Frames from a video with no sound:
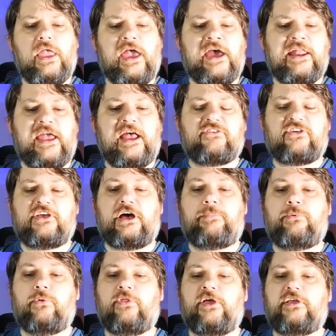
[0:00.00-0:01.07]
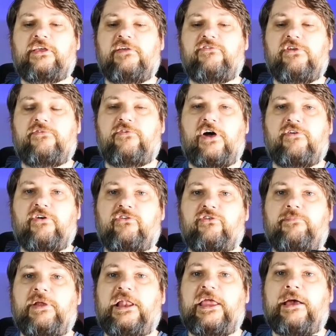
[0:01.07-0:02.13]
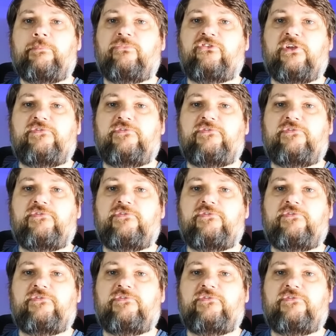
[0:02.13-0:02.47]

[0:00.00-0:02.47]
And it has a couple that give you 500 milliamps.